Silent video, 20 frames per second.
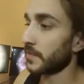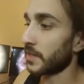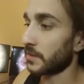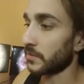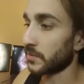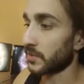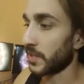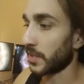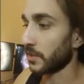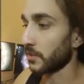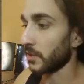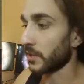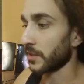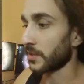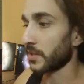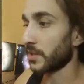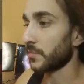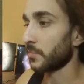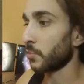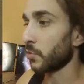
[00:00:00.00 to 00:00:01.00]
Let's take a look at
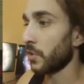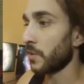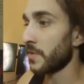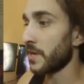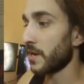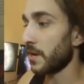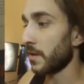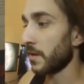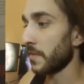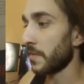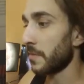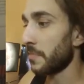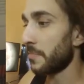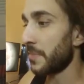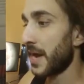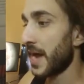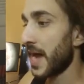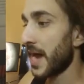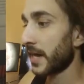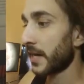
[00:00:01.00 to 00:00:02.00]
the deployment on the
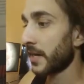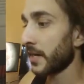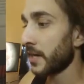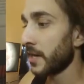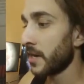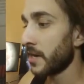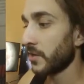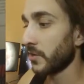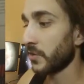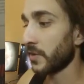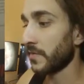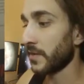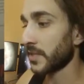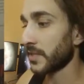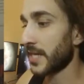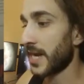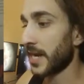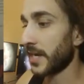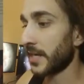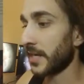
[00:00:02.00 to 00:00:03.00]
back. You have an
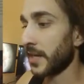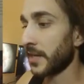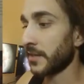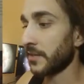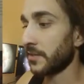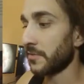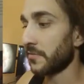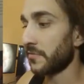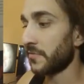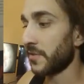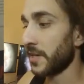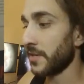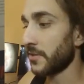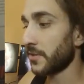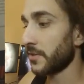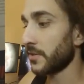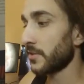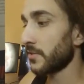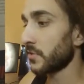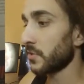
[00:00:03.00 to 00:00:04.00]
attack and
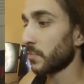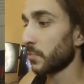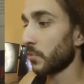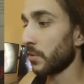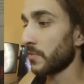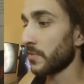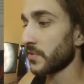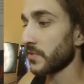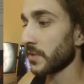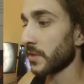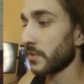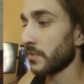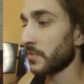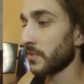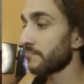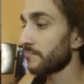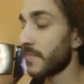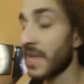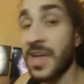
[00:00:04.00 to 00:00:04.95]
defender's deployment zone.